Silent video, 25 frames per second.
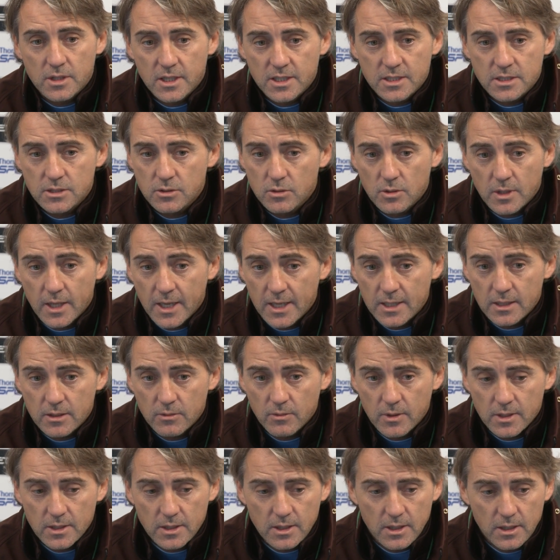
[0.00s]
against United
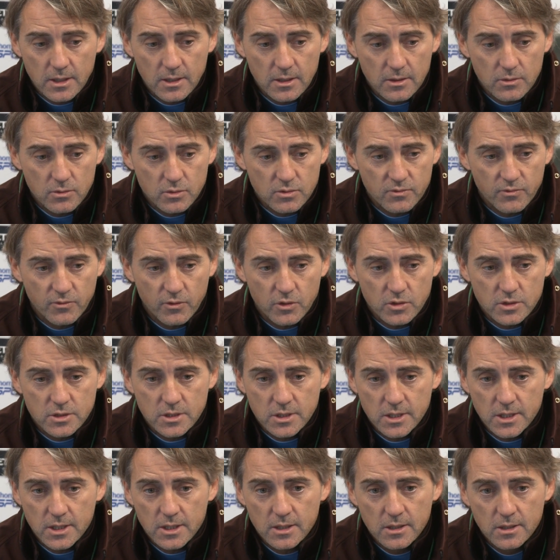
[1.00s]
when they lose
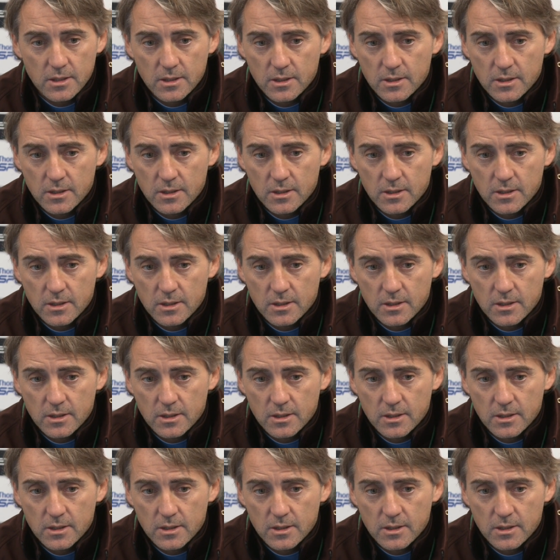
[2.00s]
4-3.